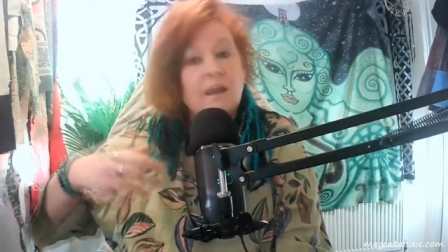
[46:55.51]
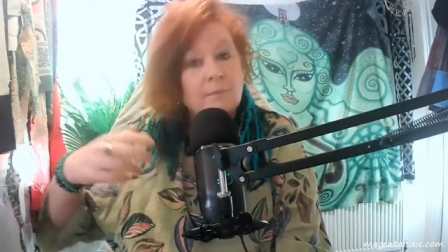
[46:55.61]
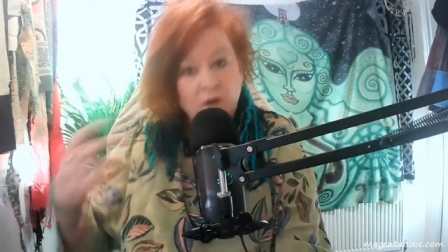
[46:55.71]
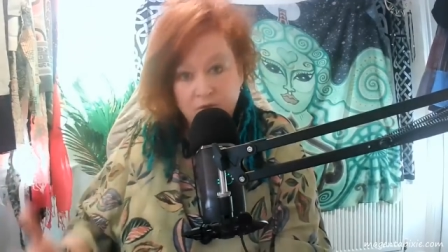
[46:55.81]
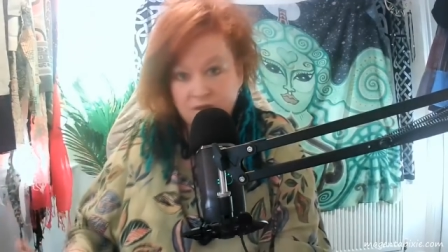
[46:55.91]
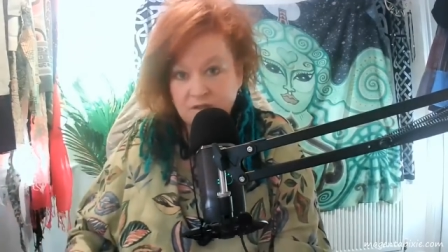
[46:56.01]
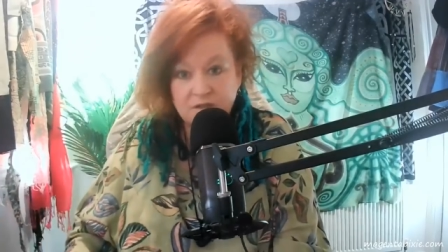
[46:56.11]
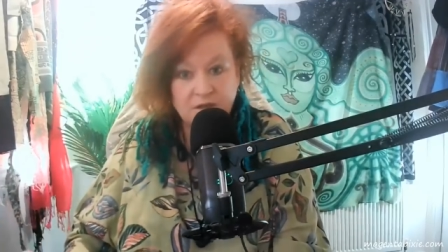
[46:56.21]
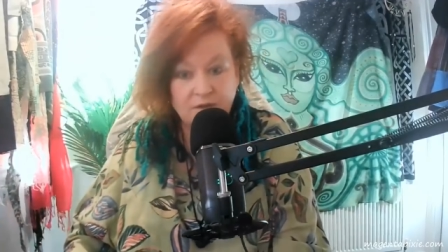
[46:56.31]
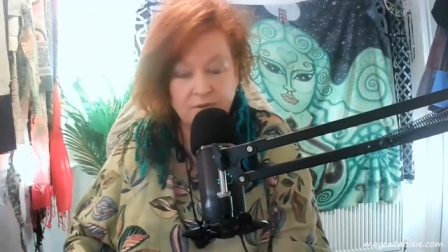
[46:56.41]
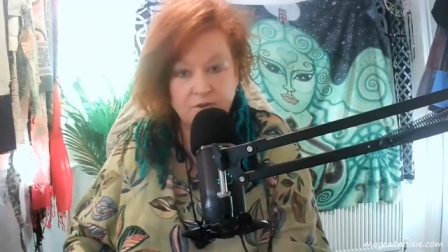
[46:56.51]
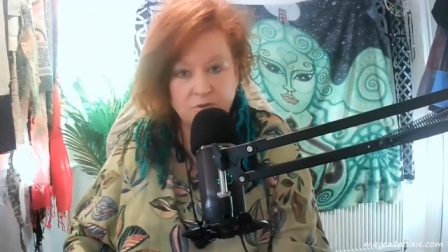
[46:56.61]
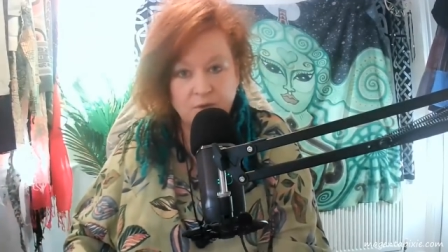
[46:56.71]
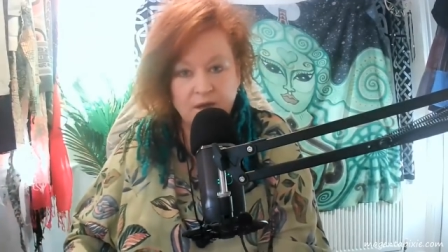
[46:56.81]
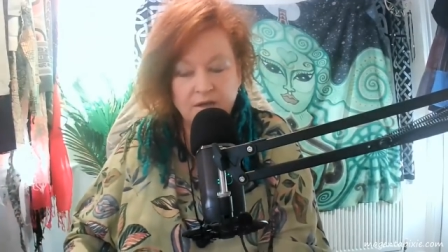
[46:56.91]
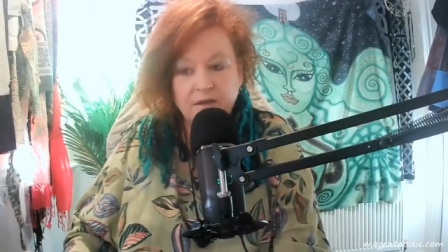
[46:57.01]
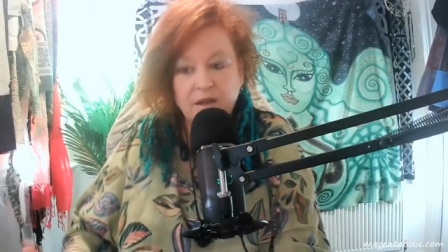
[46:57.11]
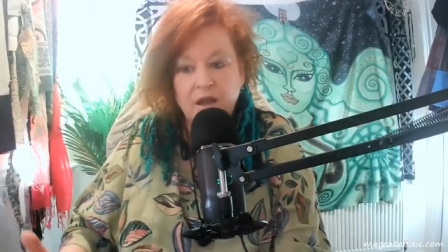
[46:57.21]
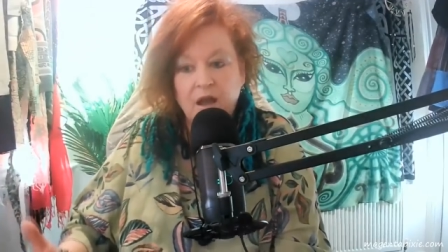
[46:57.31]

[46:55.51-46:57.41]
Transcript: Hypnosis is another good one.